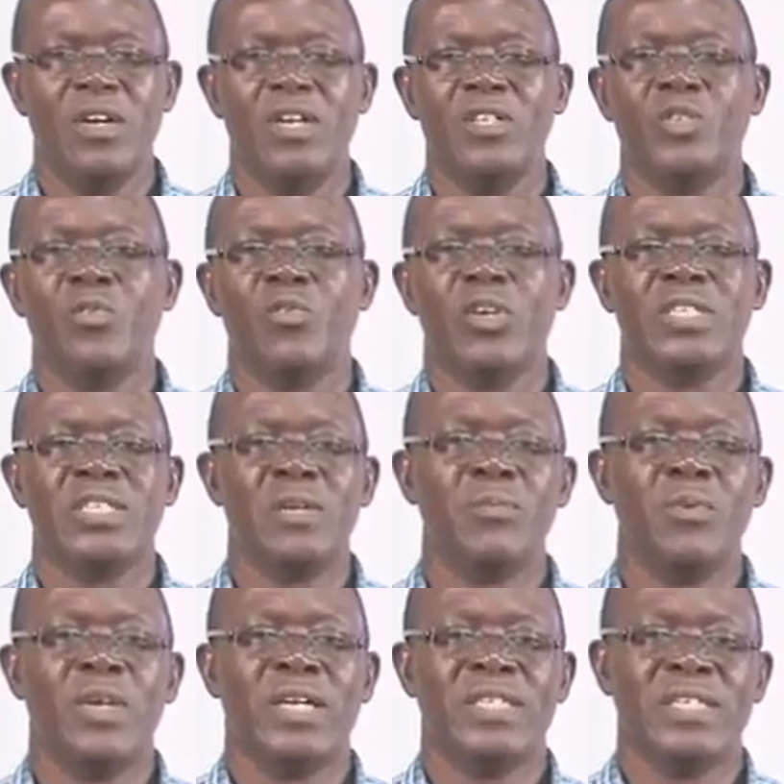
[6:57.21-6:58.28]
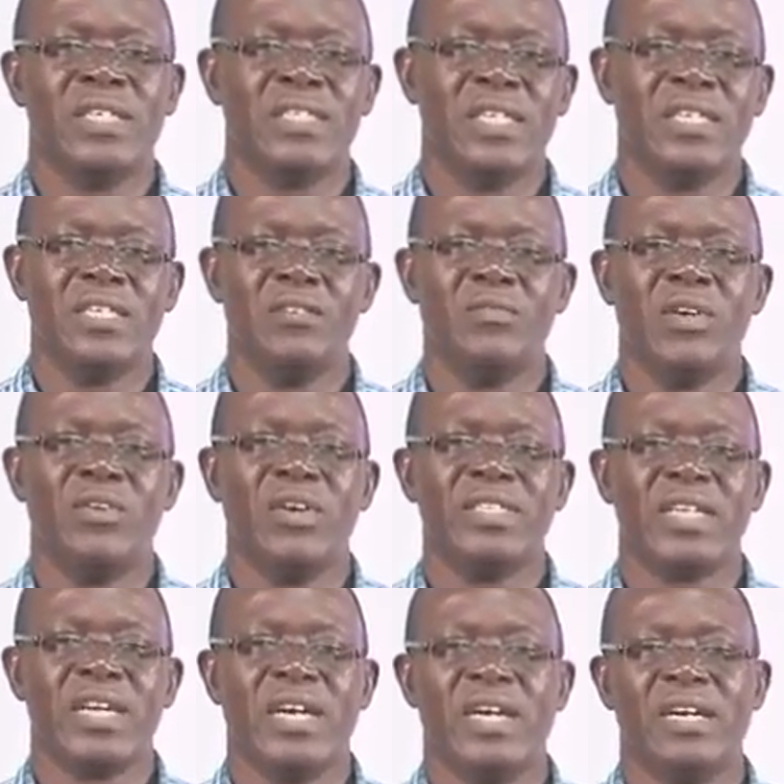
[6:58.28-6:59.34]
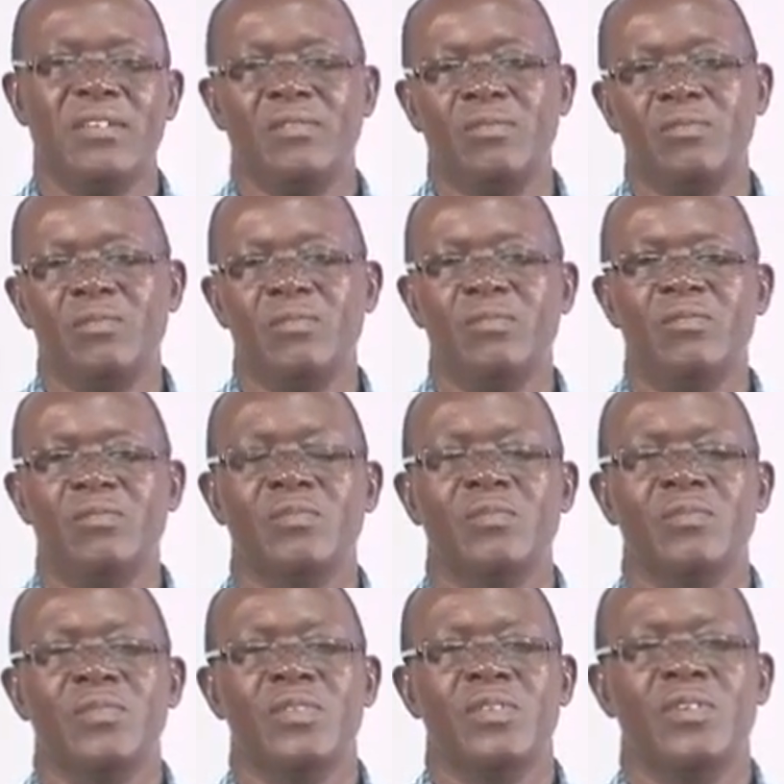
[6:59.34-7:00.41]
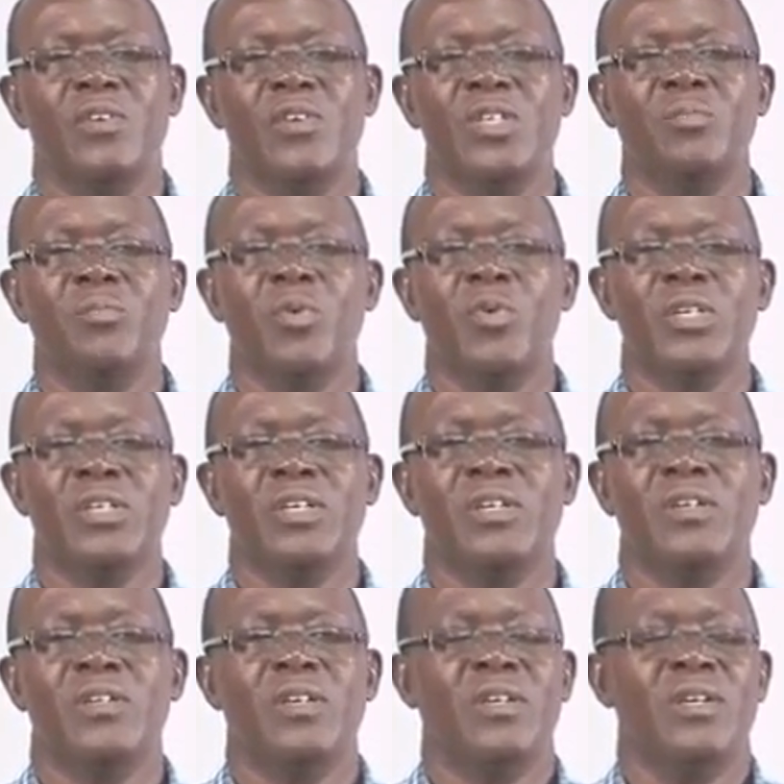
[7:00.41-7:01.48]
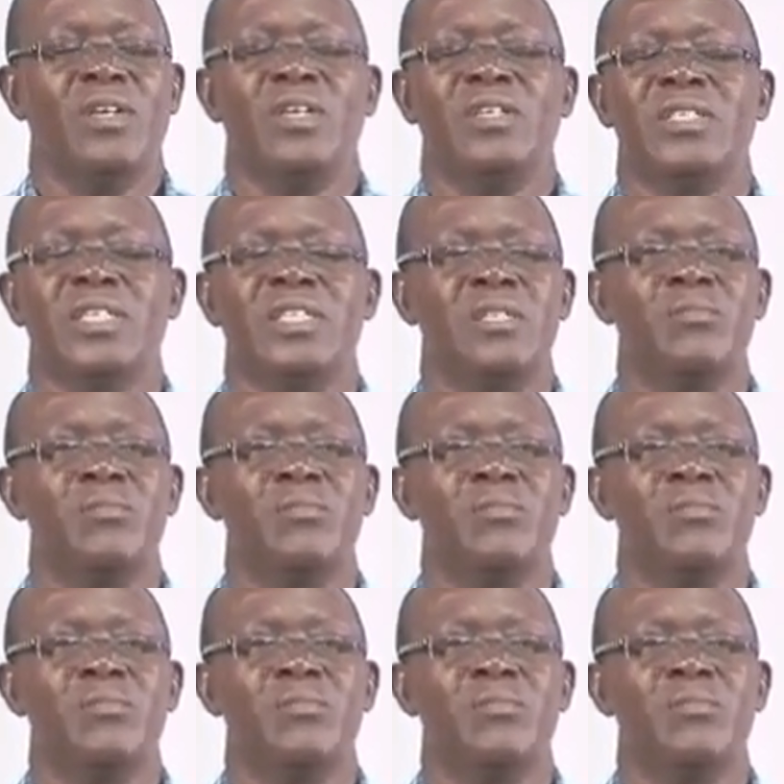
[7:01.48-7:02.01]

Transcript: And so, for example, as I said, if I write car on the board, it's a